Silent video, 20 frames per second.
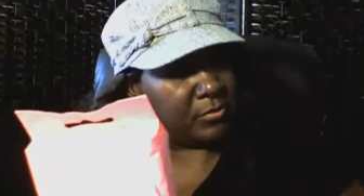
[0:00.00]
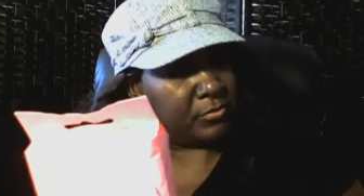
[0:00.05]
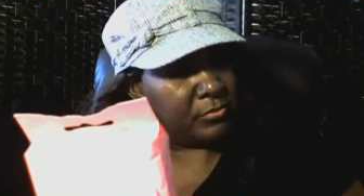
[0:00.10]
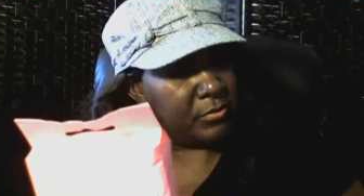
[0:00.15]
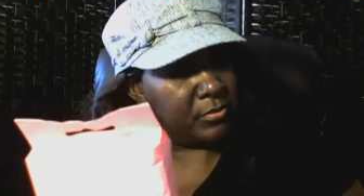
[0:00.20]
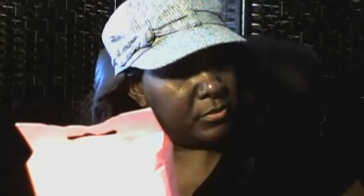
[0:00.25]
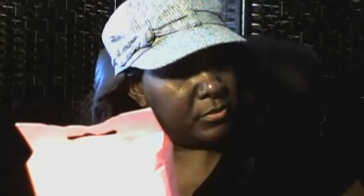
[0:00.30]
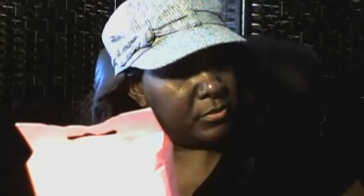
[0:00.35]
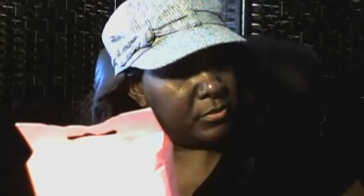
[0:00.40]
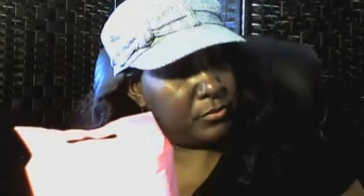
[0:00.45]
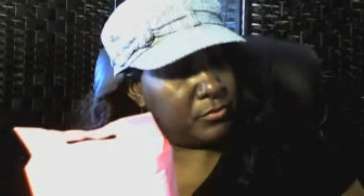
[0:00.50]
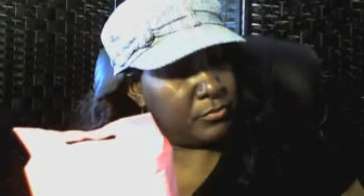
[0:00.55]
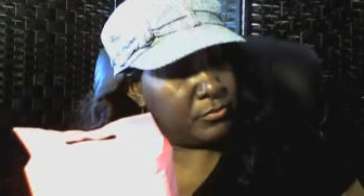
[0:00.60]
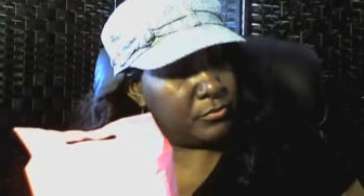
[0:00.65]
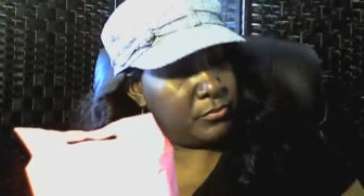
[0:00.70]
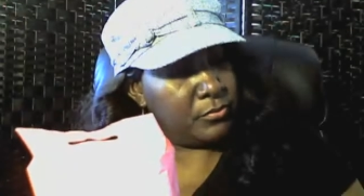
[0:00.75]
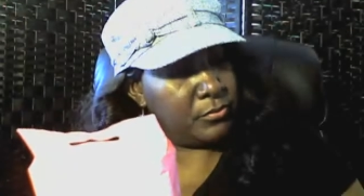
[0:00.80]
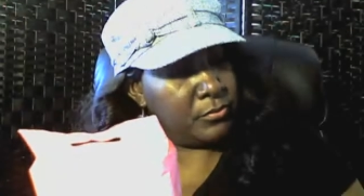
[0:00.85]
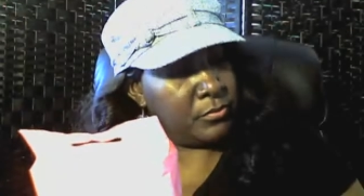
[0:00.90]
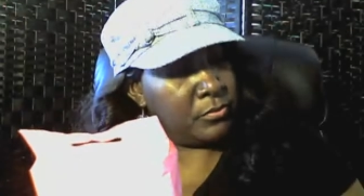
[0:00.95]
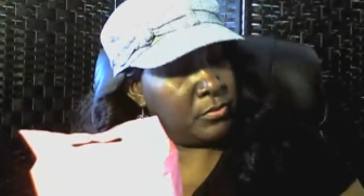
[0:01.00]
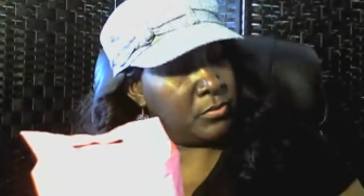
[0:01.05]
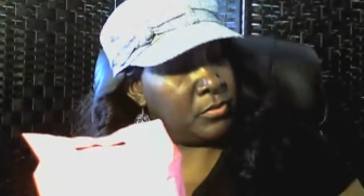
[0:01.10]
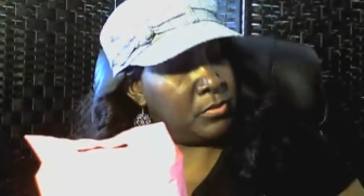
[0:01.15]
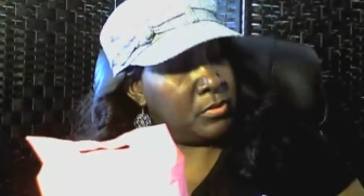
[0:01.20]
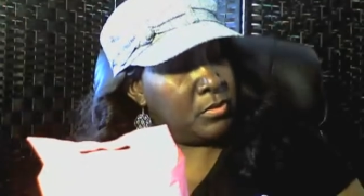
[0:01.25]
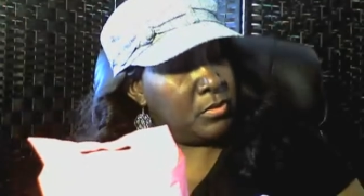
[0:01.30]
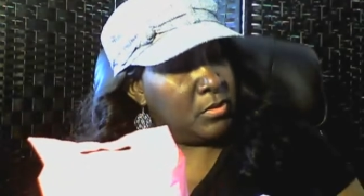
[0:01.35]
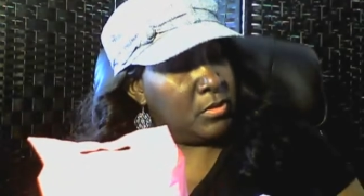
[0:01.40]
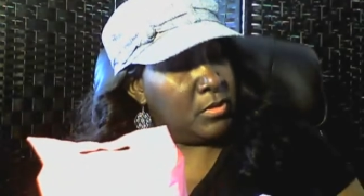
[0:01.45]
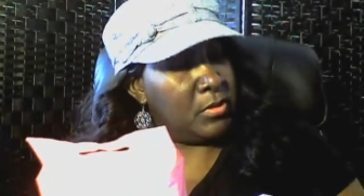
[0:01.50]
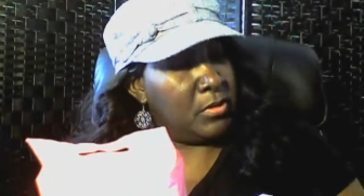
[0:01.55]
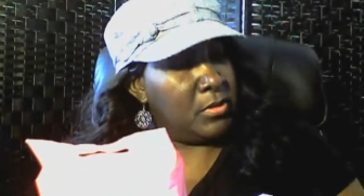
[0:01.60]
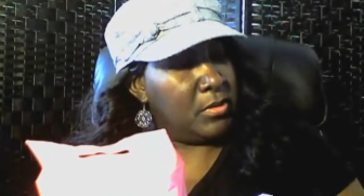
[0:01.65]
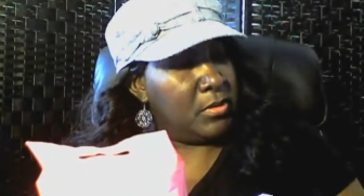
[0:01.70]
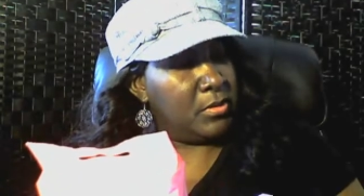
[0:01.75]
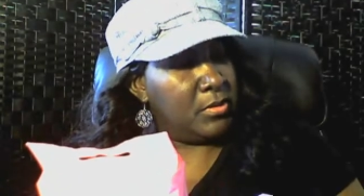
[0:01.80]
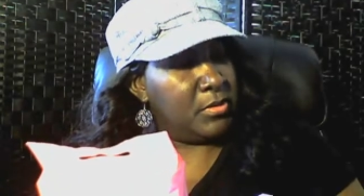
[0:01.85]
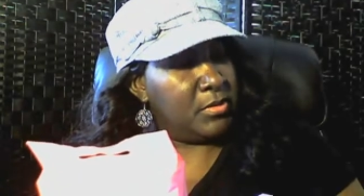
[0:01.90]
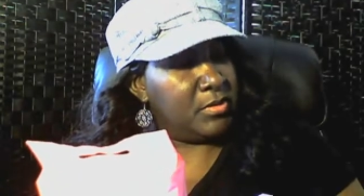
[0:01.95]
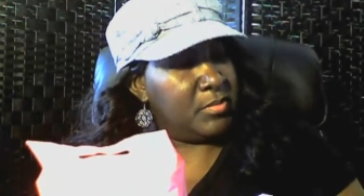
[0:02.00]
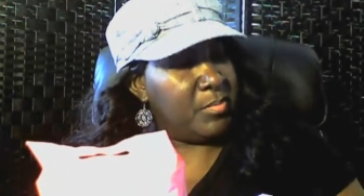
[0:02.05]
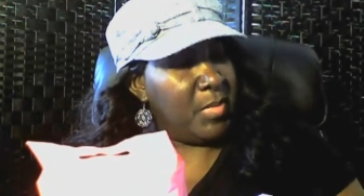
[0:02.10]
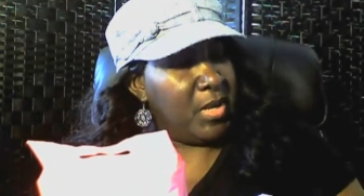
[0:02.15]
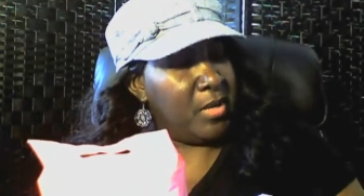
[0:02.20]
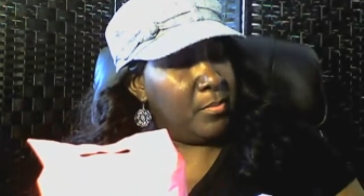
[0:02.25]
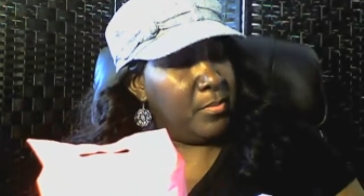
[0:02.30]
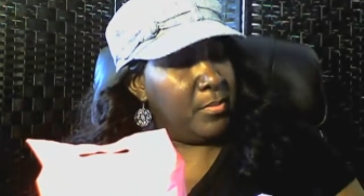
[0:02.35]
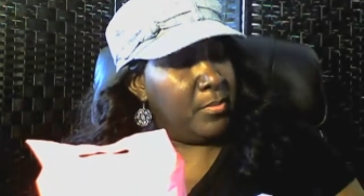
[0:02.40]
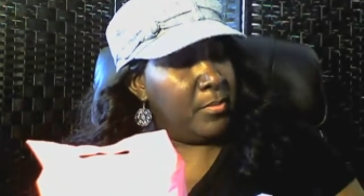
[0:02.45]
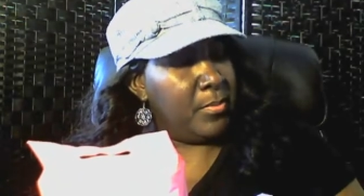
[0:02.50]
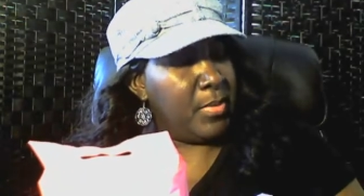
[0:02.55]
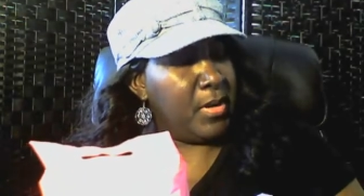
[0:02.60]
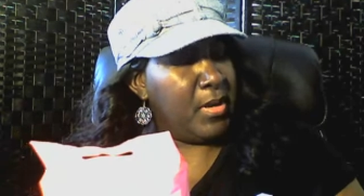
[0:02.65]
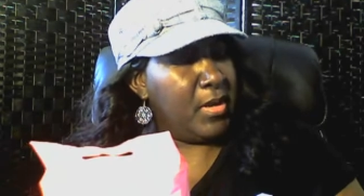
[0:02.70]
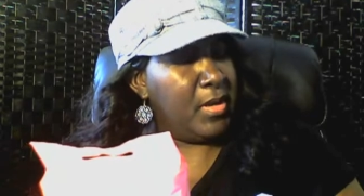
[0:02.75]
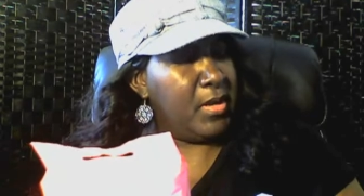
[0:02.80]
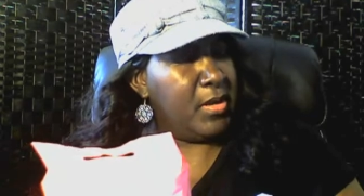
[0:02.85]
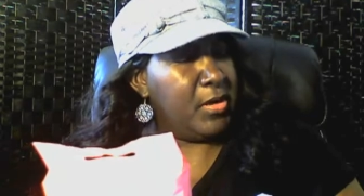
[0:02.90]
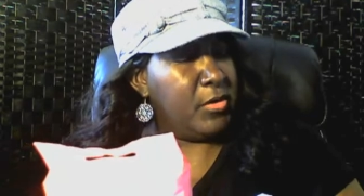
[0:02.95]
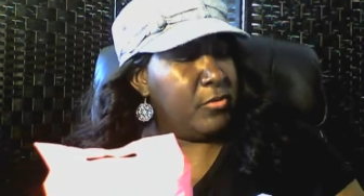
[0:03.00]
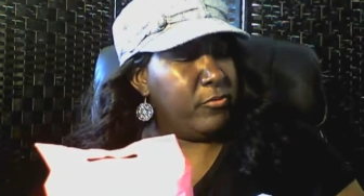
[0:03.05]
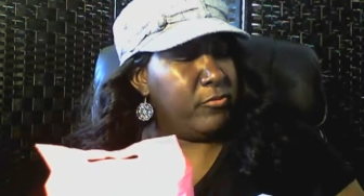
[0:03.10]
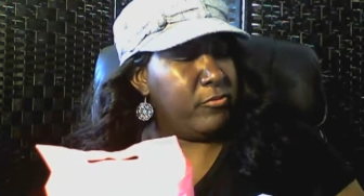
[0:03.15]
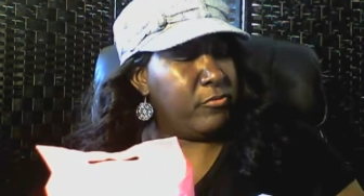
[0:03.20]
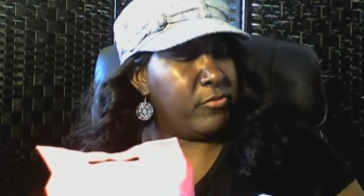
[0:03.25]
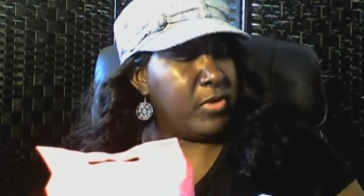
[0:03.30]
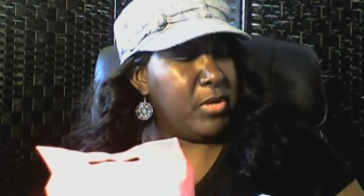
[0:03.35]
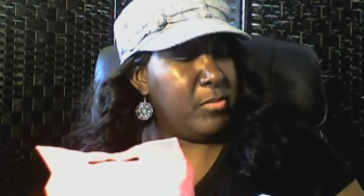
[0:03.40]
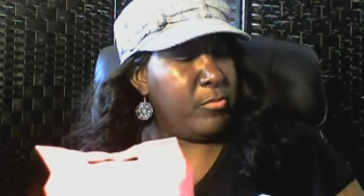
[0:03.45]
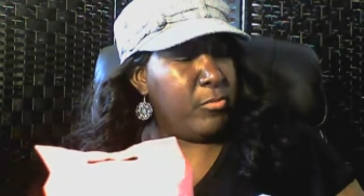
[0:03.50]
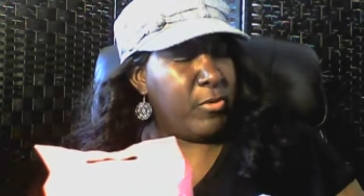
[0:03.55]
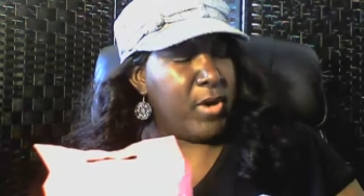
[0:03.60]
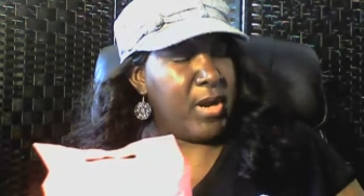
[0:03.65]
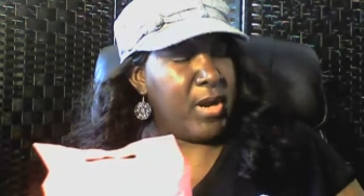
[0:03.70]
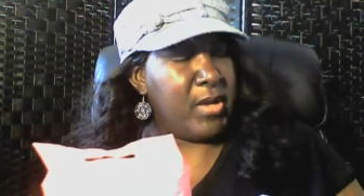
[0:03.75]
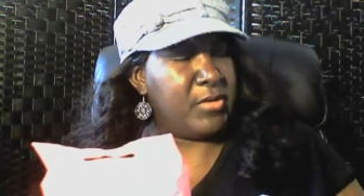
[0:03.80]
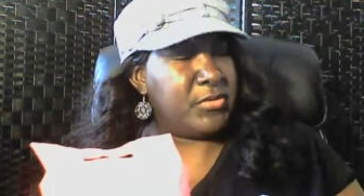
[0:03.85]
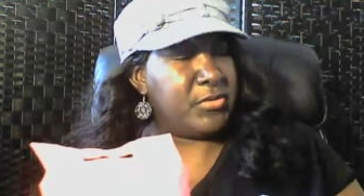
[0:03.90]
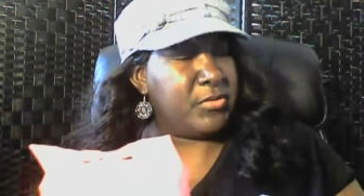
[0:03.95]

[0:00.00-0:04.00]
I don't know. It's made by Greenbrier,